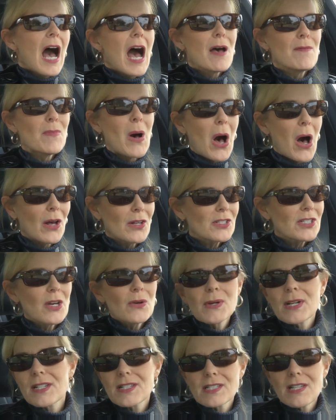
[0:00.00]
I'm
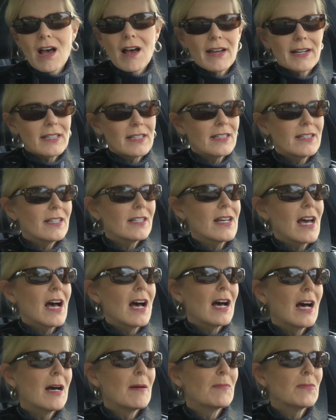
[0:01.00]
also excited
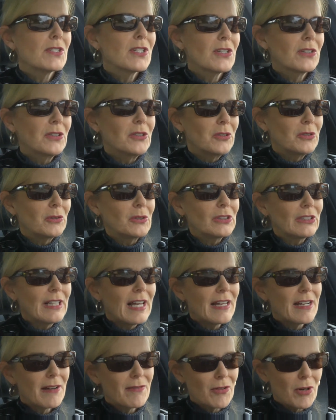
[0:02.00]
to
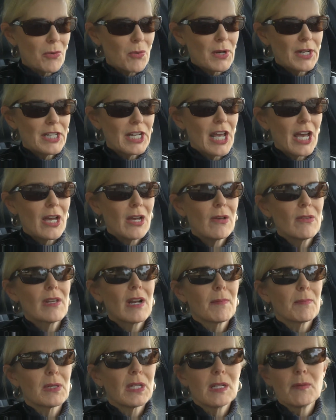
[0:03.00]
let everyone know
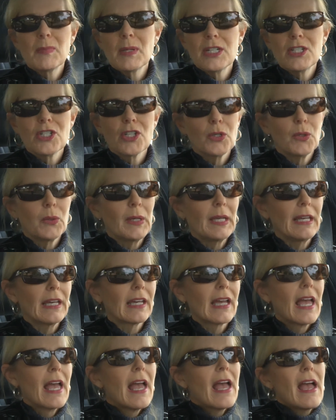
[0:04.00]
that I'm going to be
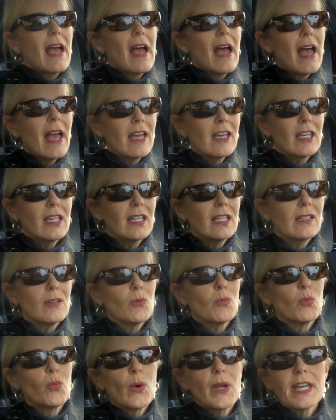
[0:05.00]
doing a
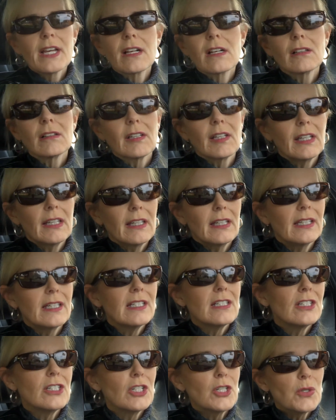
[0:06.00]

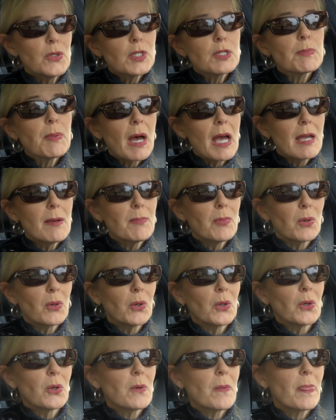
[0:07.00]
weekly
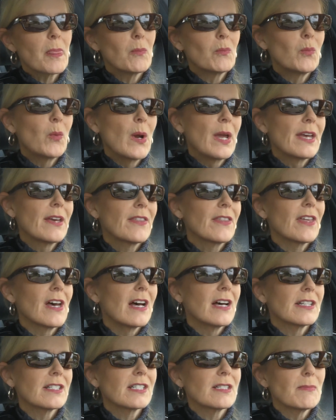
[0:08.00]
newspaper with
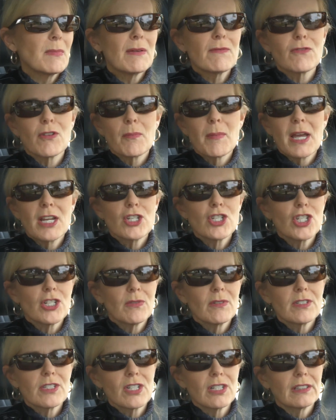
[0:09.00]
some
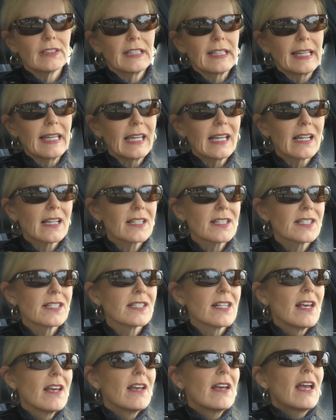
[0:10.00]
information to
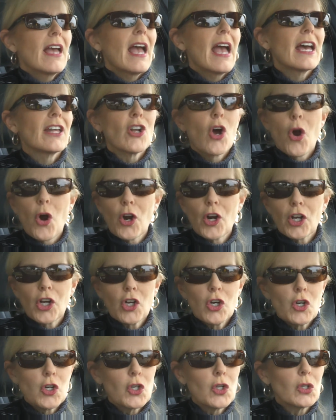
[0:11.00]
links and
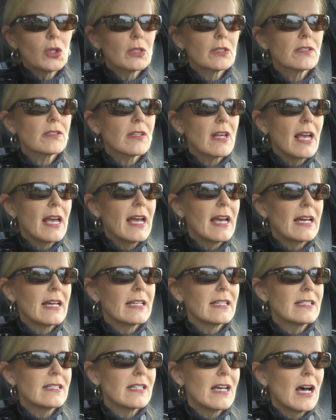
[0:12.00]
articles
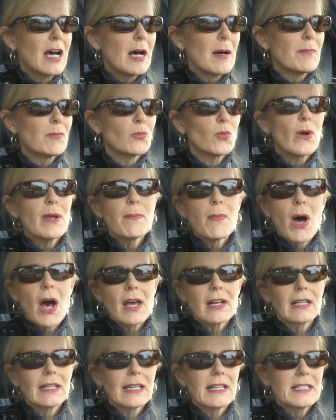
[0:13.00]
and
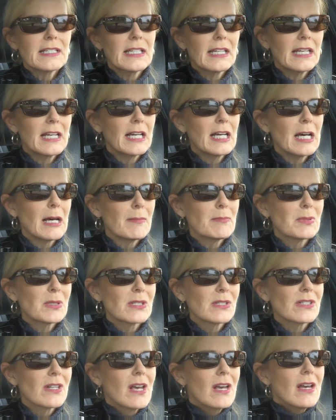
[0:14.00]
remodeling
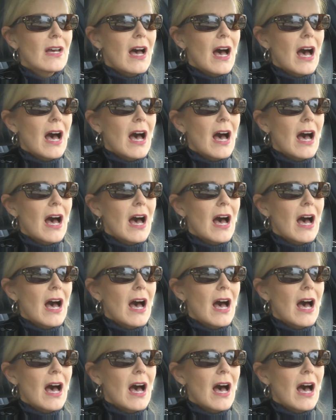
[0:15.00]
tips,